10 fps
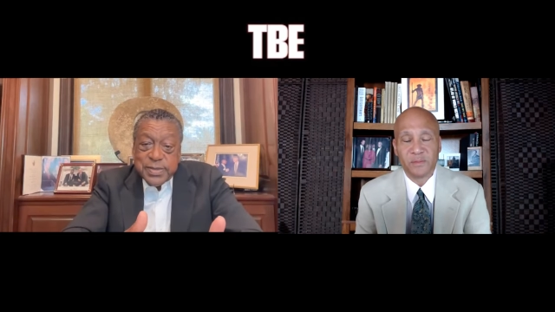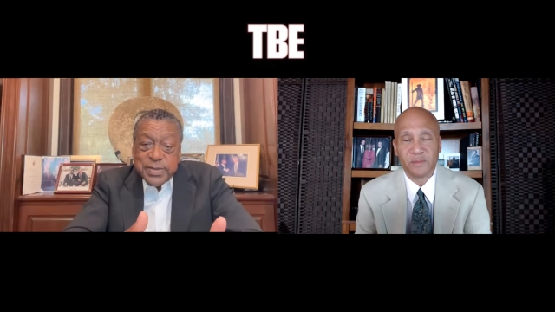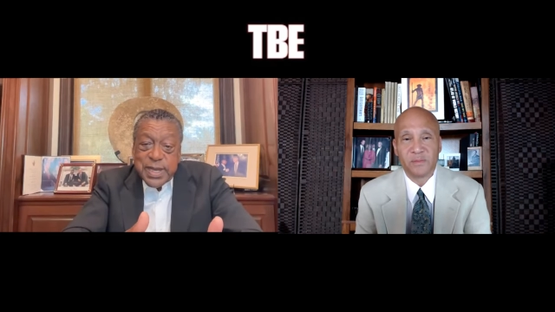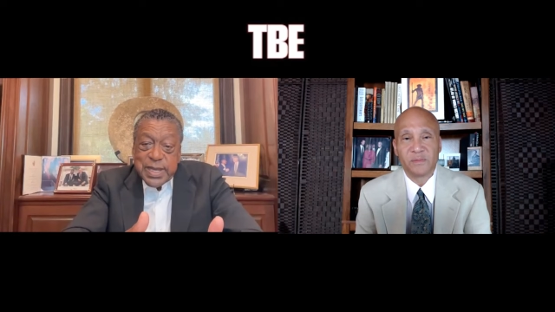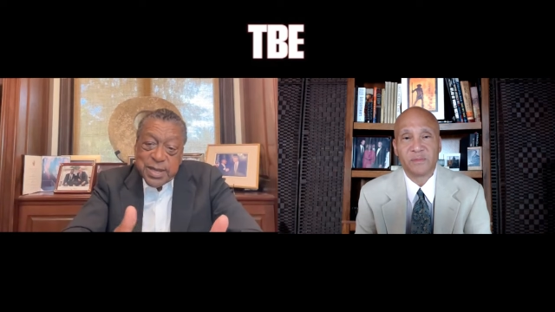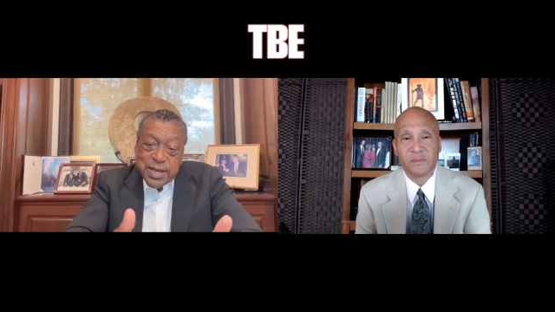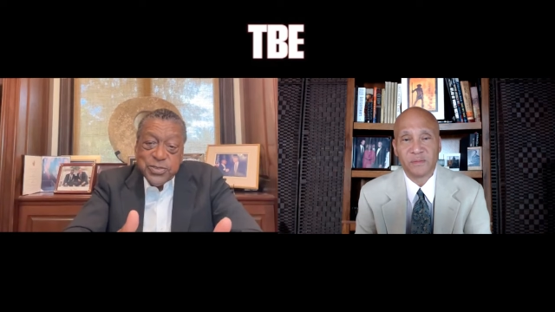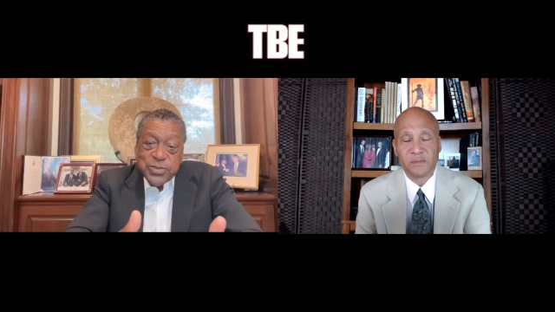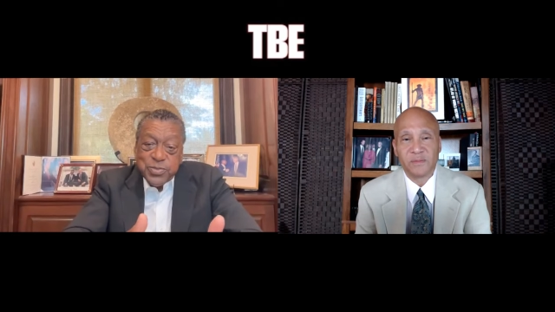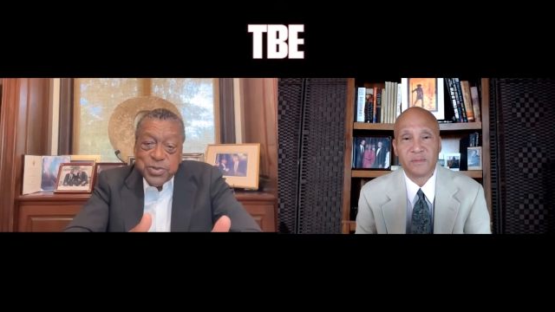Speaker 1: and I
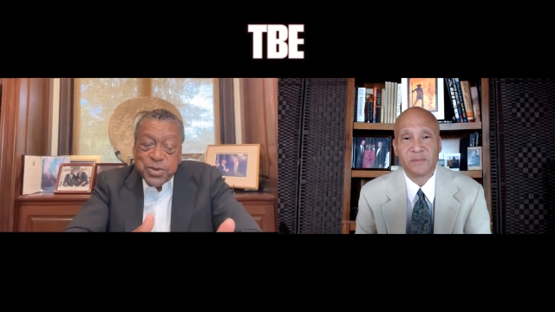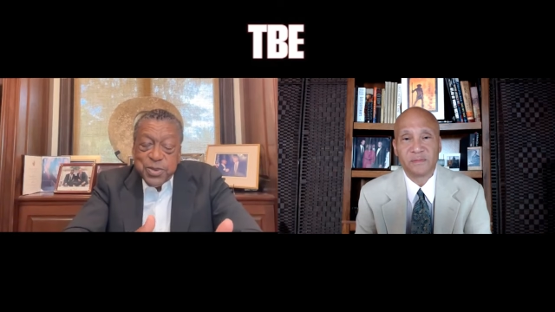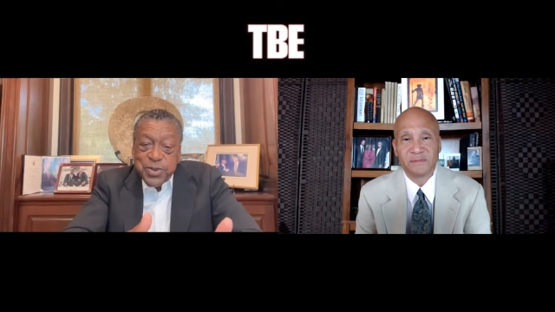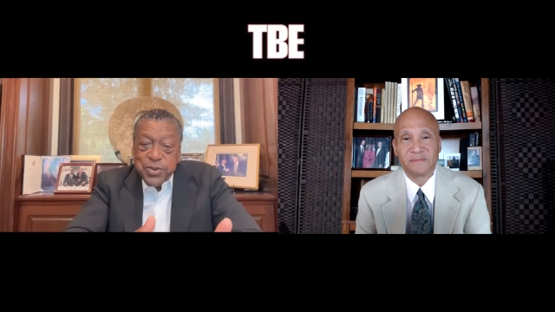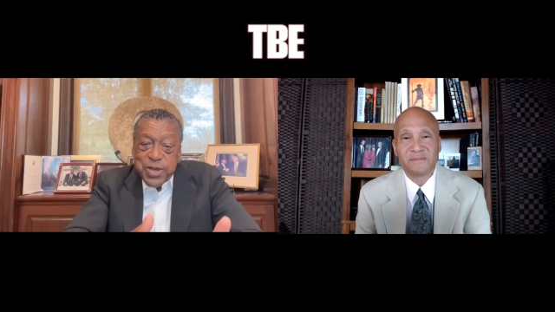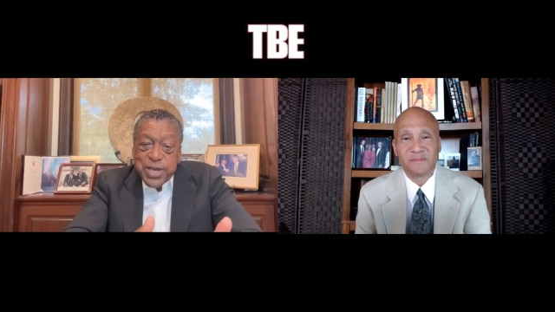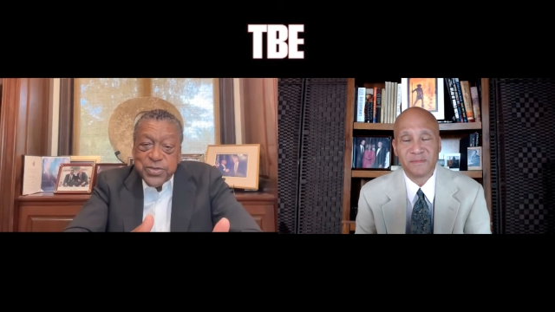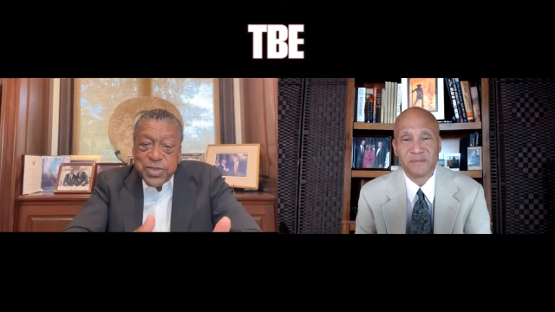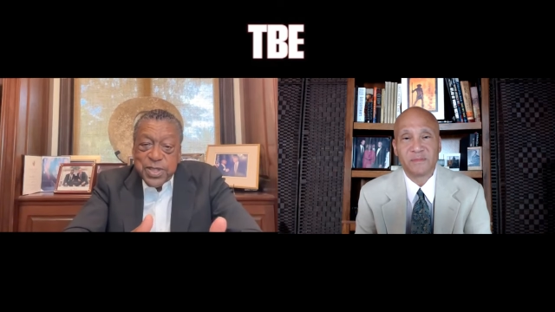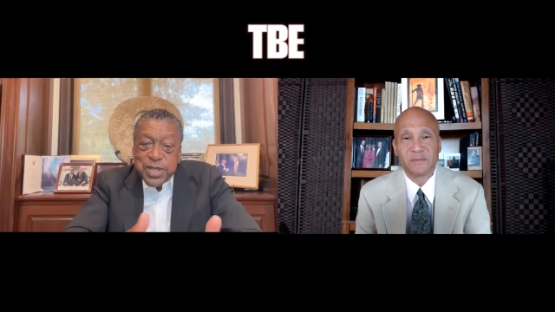guess you you can put
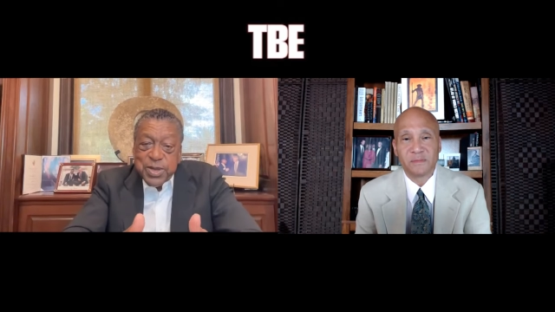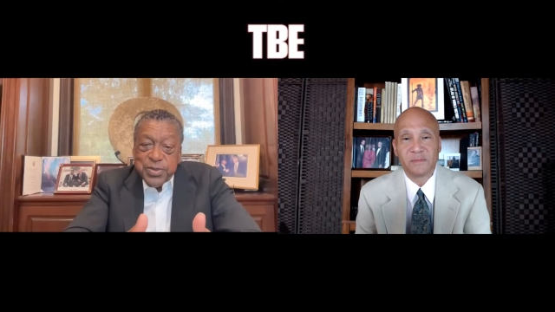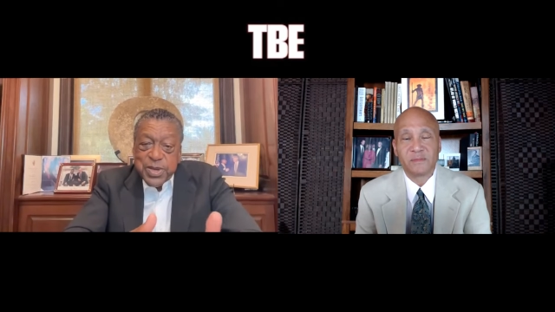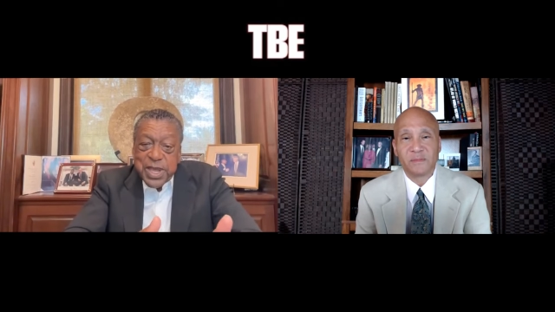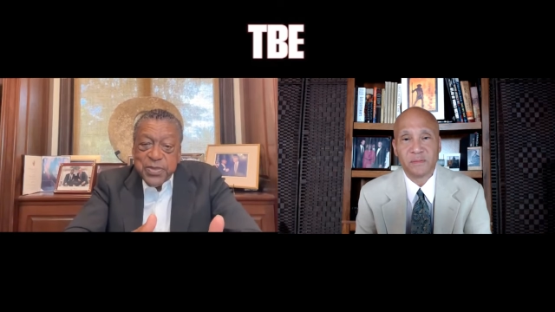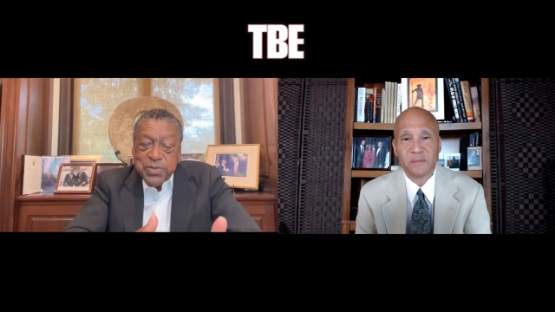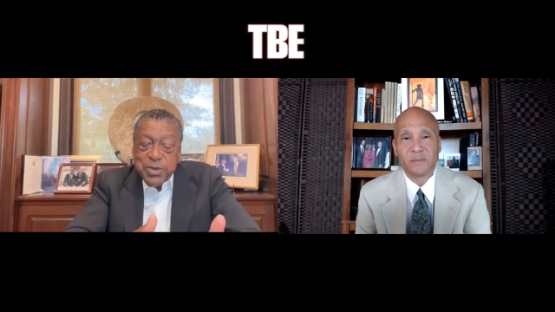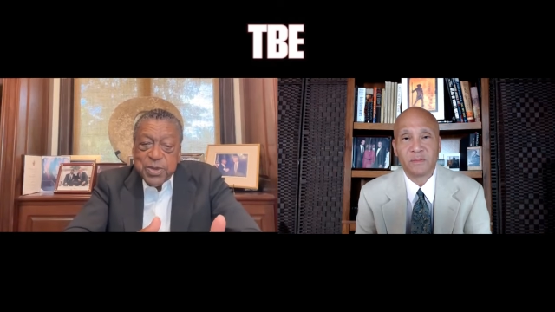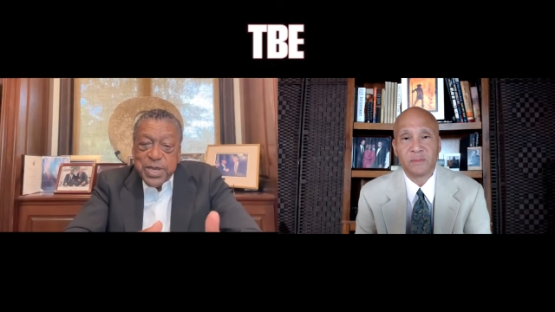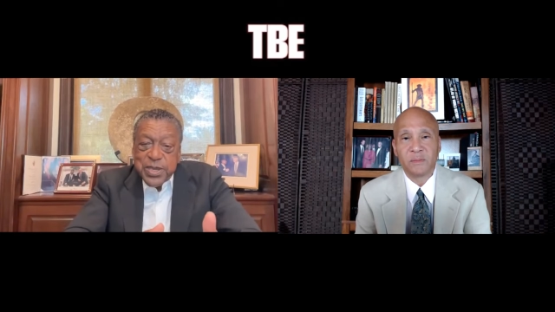race on that, but it wouldn't have to
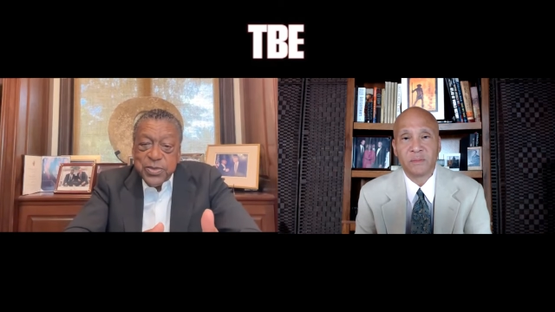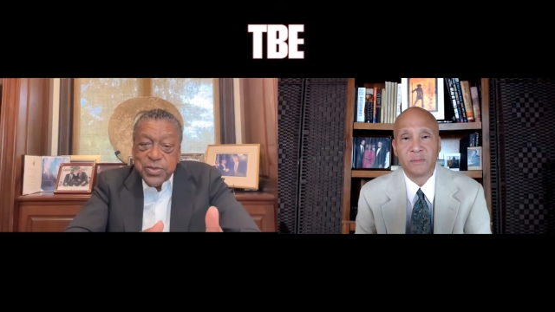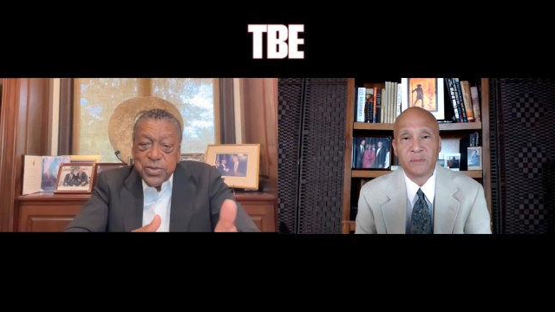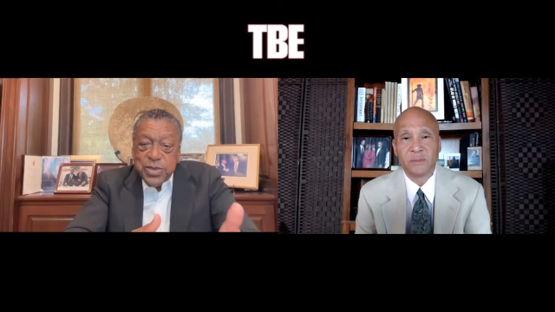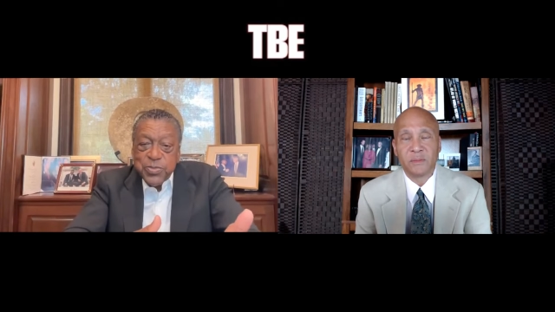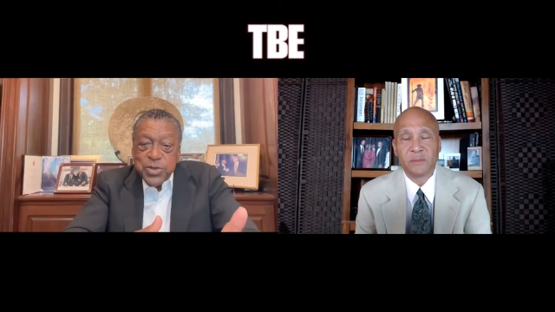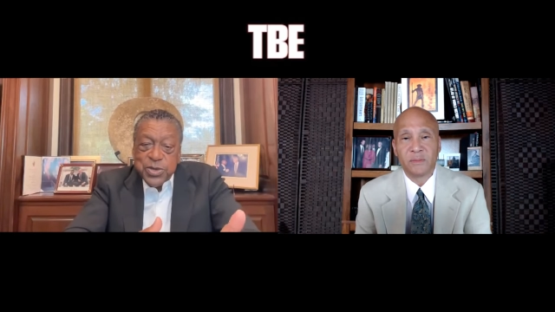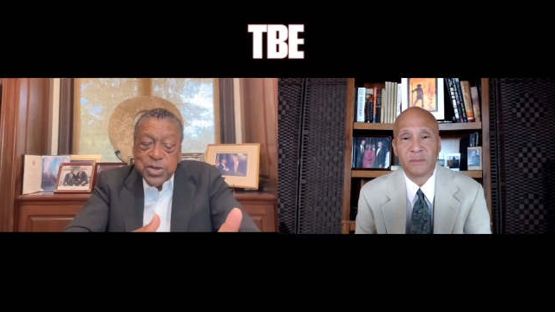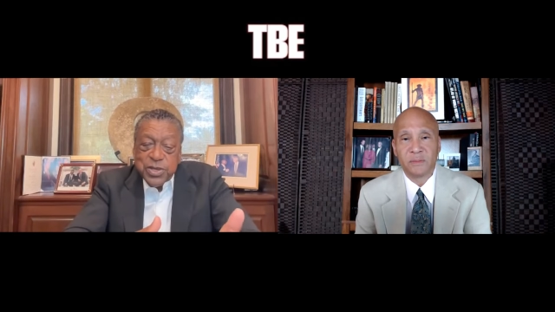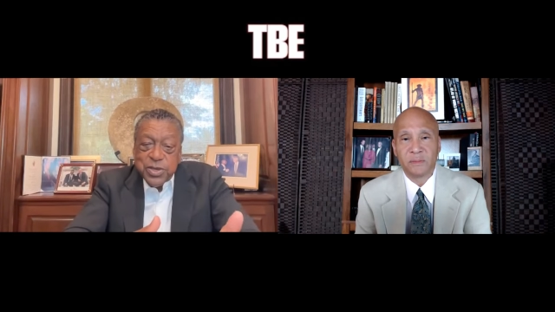be race. You just put
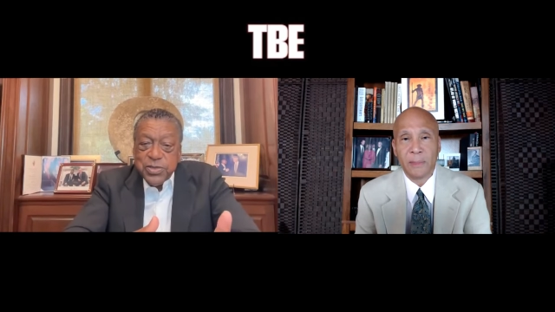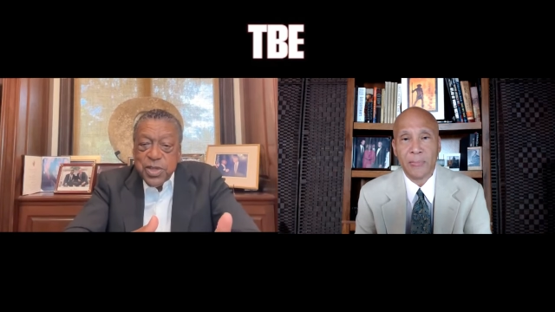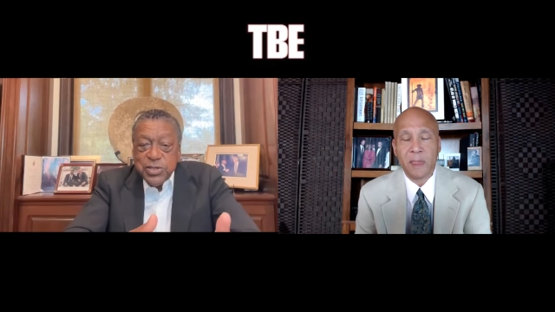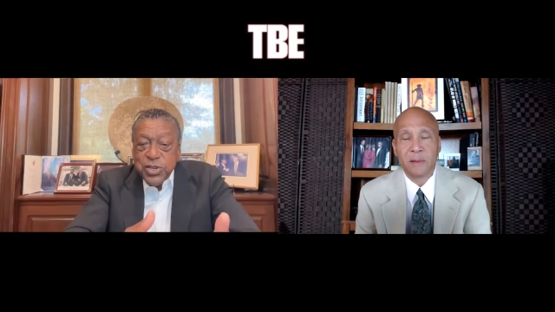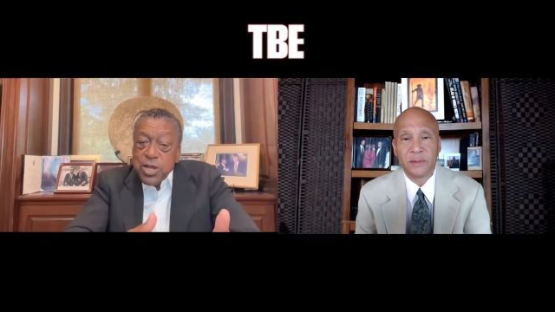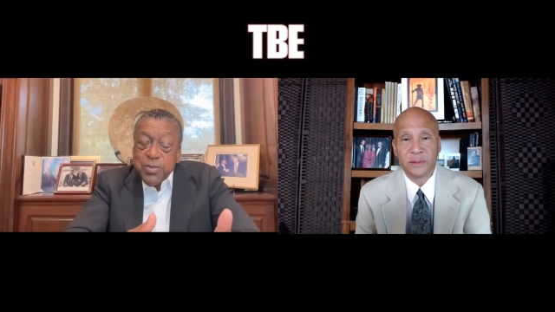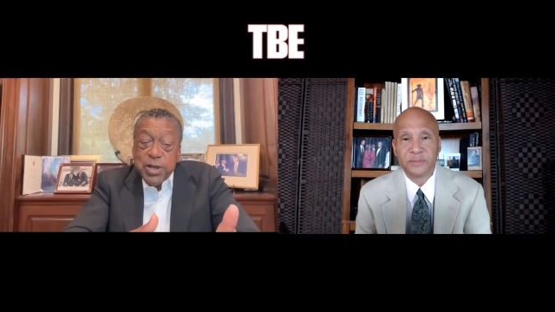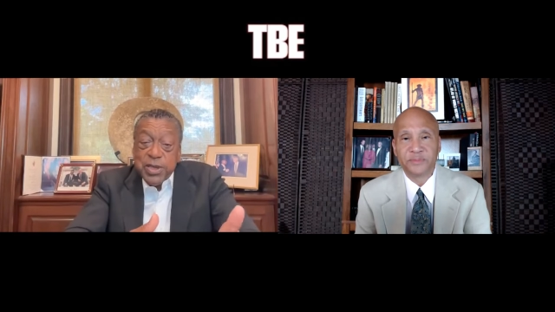it. You can start talking about